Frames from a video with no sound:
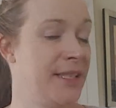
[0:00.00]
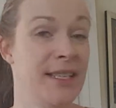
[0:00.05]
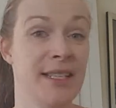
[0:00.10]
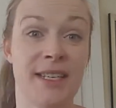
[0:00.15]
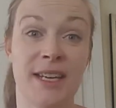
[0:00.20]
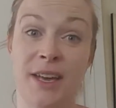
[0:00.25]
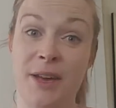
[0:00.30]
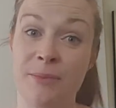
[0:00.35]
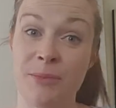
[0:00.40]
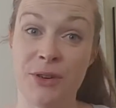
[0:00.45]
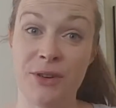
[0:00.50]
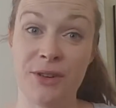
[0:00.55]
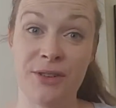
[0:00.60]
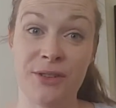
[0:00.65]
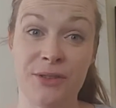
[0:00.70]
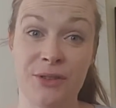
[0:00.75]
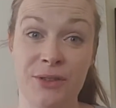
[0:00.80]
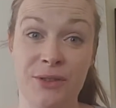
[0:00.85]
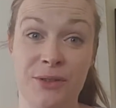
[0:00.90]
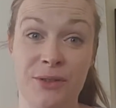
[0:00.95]
Today I'm
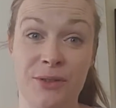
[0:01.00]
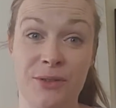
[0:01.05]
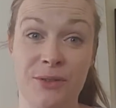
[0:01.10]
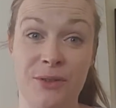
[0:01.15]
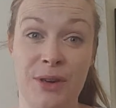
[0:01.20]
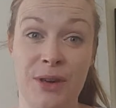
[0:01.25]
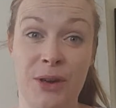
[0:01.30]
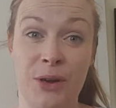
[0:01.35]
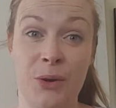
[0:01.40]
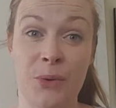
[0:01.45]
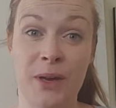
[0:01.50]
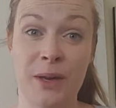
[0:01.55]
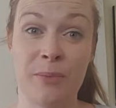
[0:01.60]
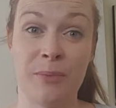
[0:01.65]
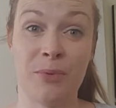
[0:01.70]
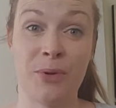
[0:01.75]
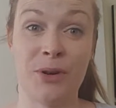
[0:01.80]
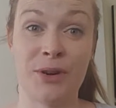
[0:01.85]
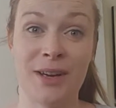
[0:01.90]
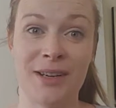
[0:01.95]
going to do a
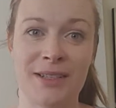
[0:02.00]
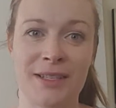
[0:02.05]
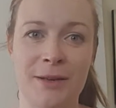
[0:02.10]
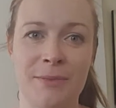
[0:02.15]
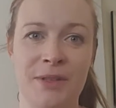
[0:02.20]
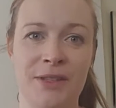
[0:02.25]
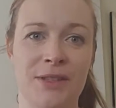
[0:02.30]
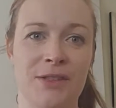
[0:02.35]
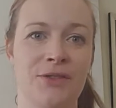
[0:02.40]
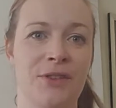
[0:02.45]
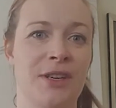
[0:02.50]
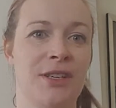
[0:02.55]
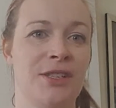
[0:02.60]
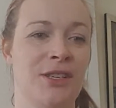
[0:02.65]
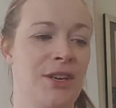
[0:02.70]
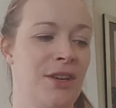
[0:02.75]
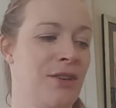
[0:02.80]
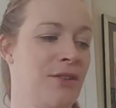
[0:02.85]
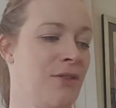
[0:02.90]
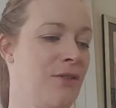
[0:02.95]
quick product
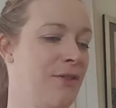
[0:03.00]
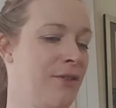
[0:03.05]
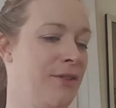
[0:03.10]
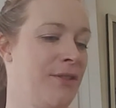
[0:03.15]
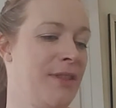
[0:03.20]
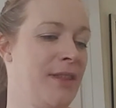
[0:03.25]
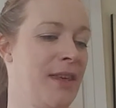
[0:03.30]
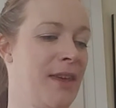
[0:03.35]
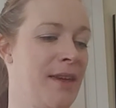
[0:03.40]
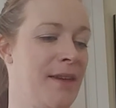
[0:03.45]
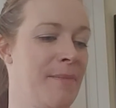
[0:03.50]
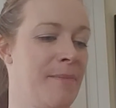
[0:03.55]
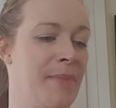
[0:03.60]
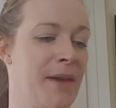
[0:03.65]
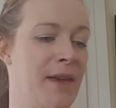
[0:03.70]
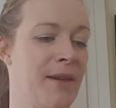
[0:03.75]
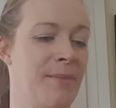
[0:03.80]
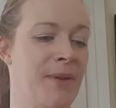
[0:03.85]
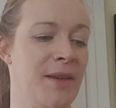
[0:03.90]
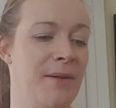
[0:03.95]
demonstration on the
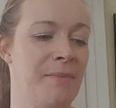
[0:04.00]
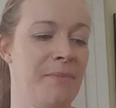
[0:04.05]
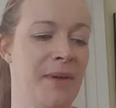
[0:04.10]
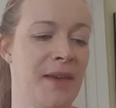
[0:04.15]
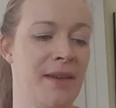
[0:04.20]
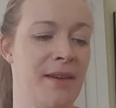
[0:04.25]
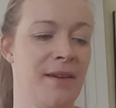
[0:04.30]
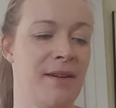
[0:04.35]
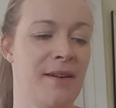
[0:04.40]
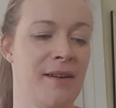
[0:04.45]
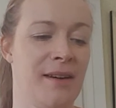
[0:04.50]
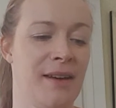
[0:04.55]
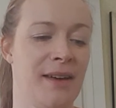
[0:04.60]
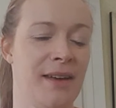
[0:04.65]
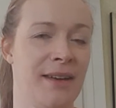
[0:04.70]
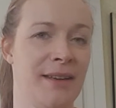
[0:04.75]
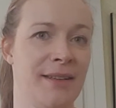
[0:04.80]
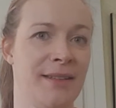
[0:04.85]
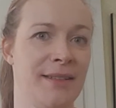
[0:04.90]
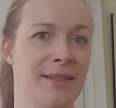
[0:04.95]
Baby
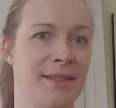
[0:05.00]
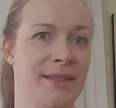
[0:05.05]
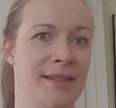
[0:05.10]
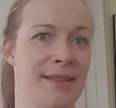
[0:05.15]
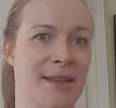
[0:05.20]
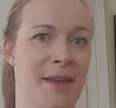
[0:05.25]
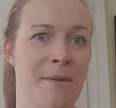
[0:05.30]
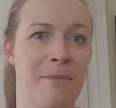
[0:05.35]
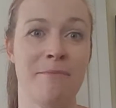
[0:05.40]
Beehinds